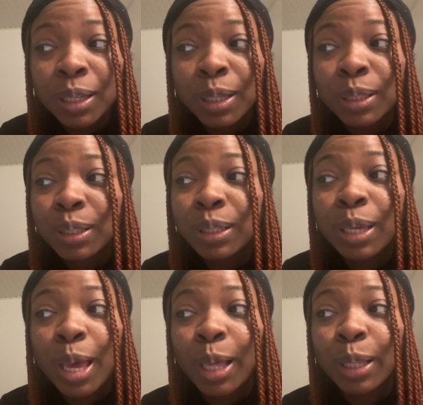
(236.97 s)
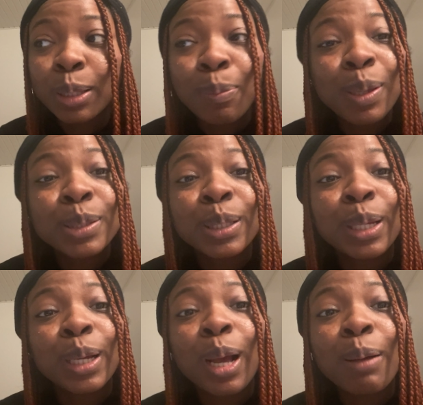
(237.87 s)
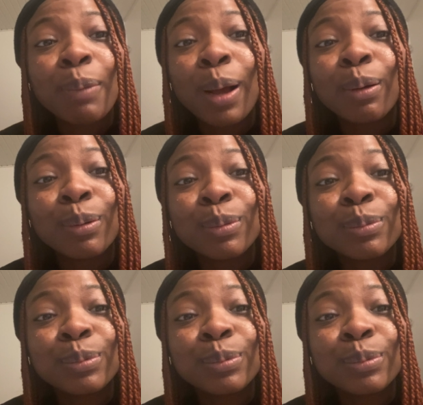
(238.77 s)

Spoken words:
yeah, the pizza didn't come out